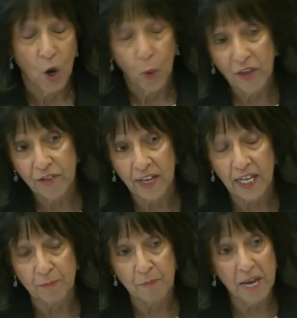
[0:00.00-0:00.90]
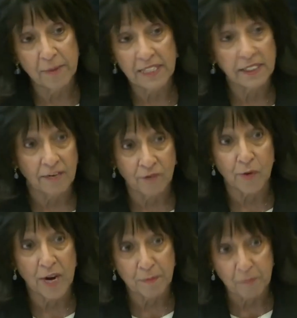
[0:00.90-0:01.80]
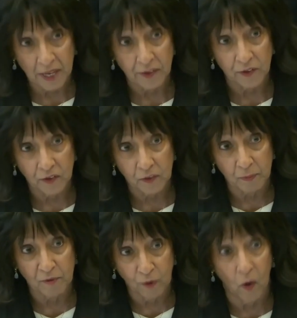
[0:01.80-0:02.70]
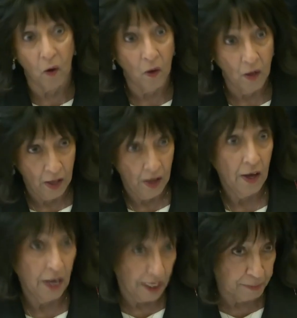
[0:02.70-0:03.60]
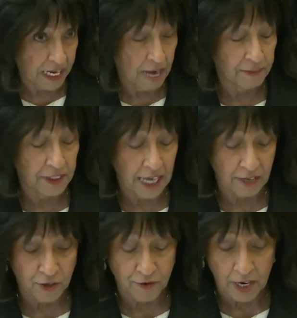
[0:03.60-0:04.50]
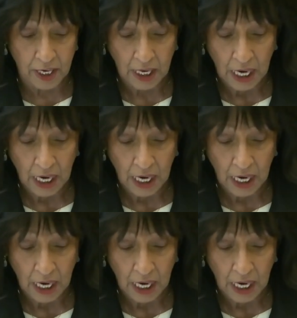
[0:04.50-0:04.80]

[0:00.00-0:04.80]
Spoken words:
we think it may be 7 or 8 months before it becomes statutory.